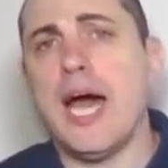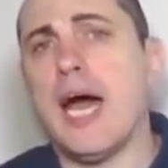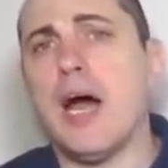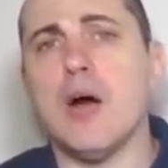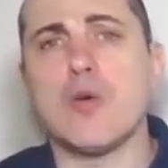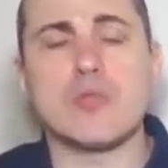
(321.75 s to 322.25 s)

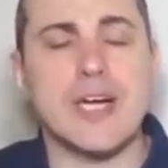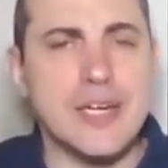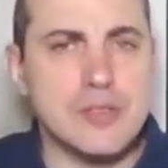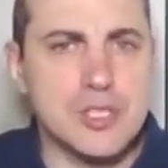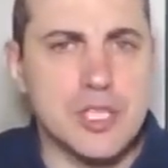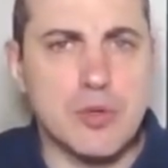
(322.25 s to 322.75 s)
how
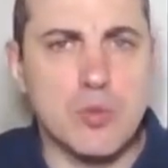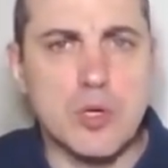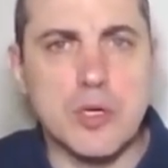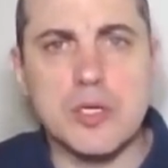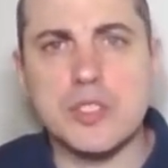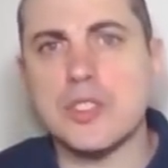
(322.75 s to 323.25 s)
routing
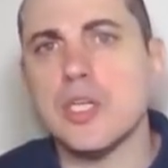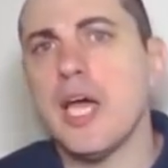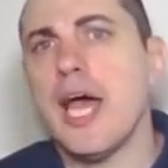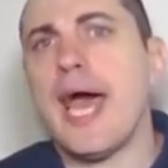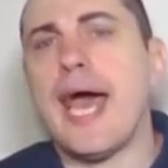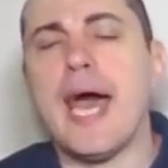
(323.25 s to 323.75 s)
works,
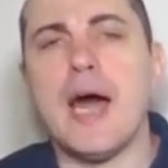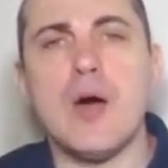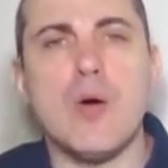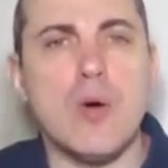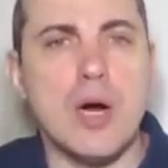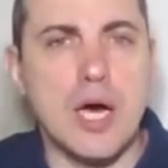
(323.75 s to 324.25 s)

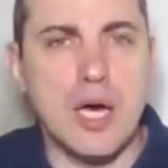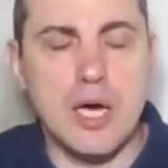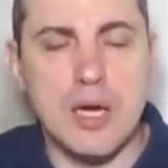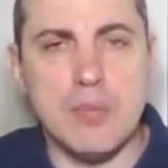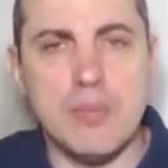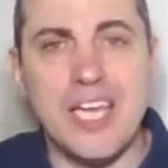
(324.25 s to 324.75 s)
how
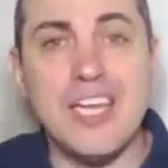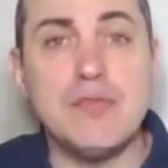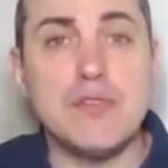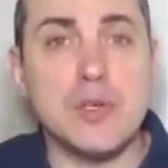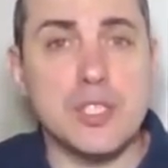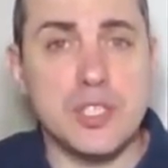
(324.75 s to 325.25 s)
um,
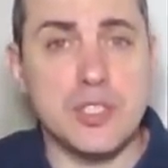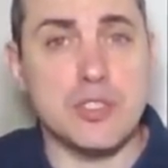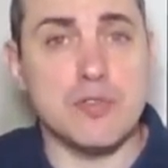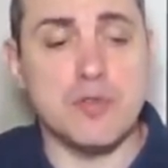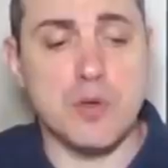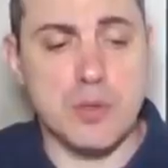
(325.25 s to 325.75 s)
invoices
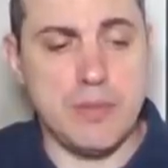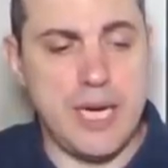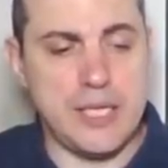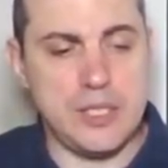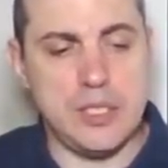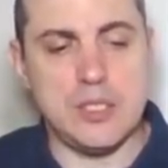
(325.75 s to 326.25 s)
are
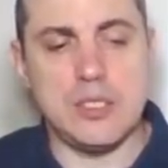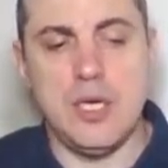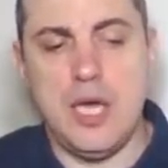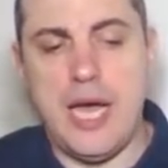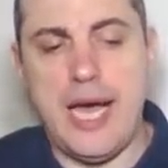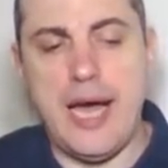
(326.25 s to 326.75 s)
formatted,
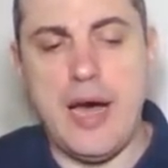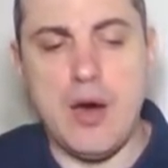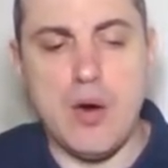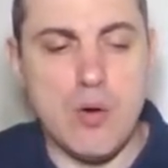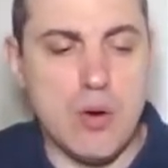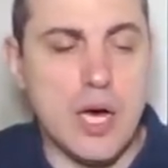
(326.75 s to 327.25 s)

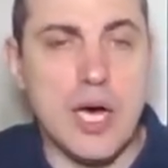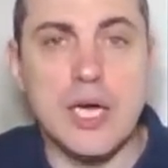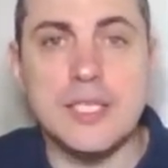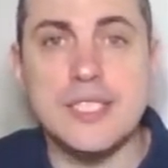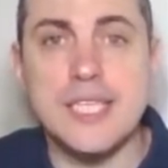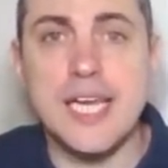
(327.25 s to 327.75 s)
how
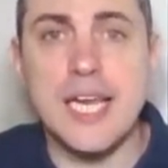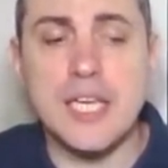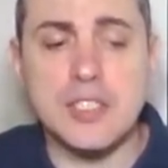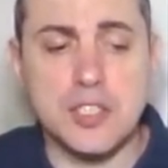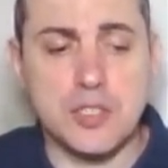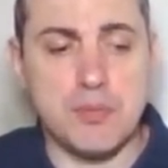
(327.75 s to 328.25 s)
uh,
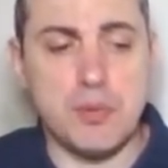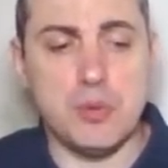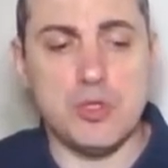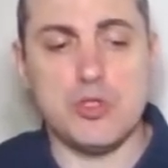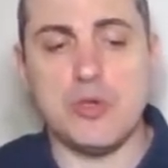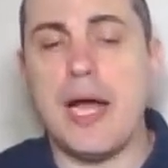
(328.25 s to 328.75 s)
DNS is
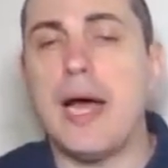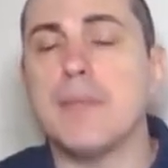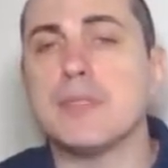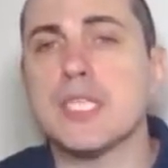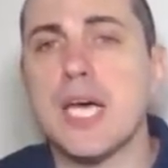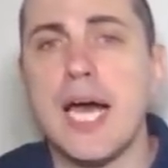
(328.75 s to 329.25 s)

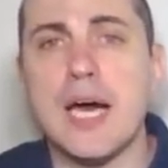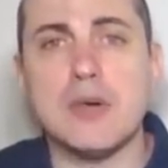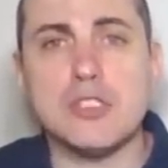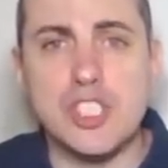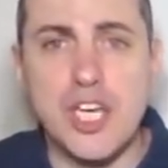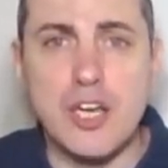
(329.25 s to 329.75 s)
bootstrapped,
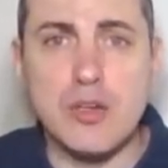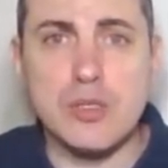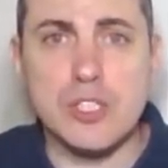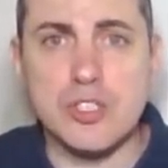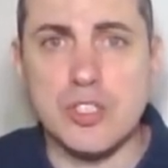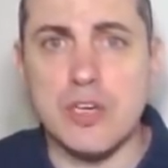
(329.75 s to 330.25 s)
how channel
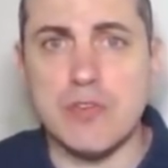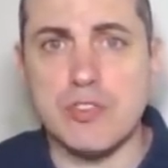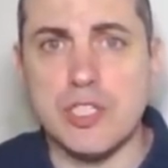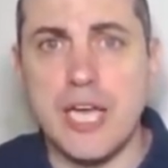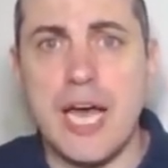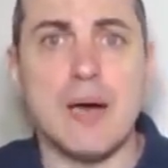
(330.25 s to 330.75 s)

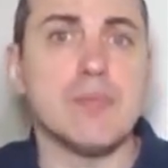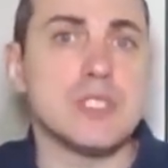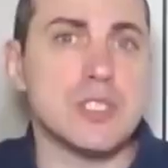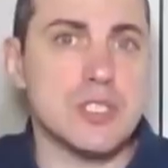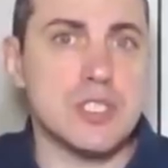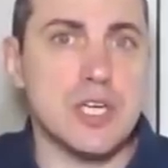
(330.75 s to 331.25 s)
discovery
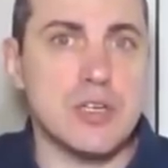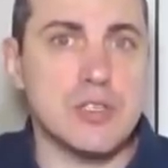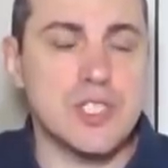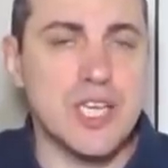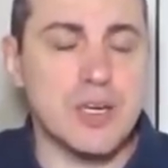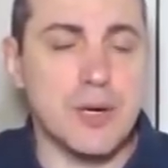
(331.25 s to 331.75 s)
happens, etc.,
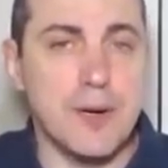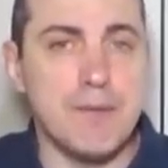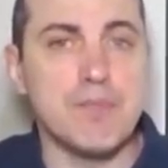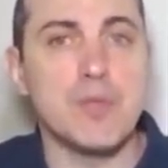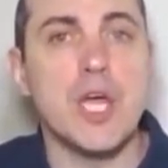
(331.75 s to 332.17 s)
etc.